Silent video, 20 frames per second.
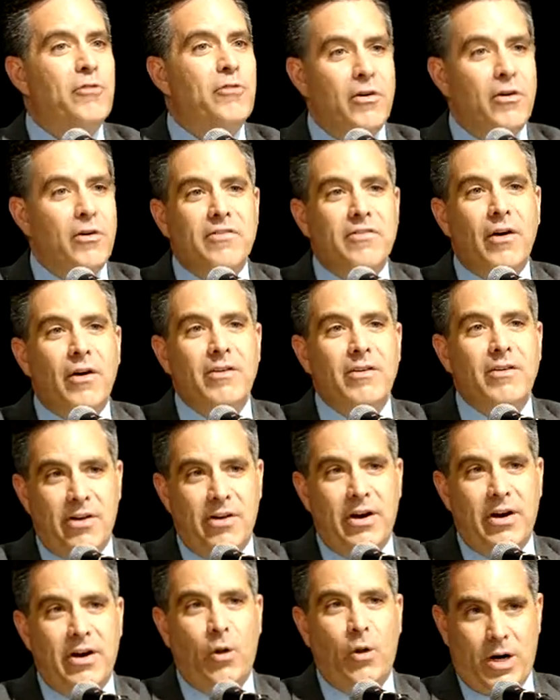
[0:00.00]
for a very,
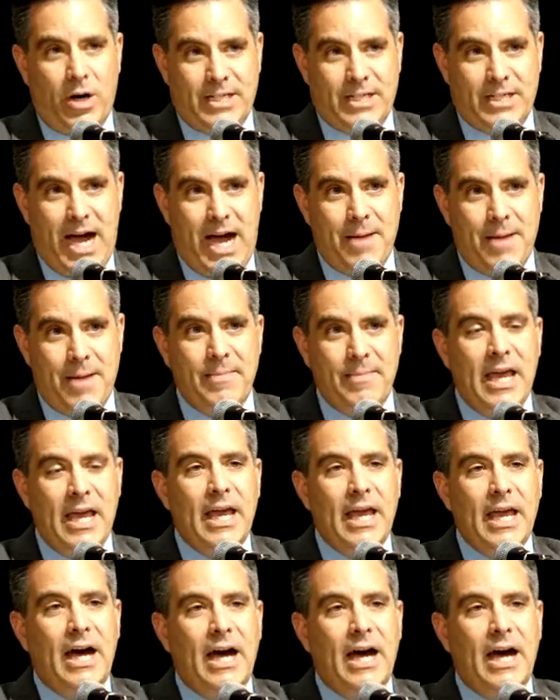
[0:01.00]
very long time.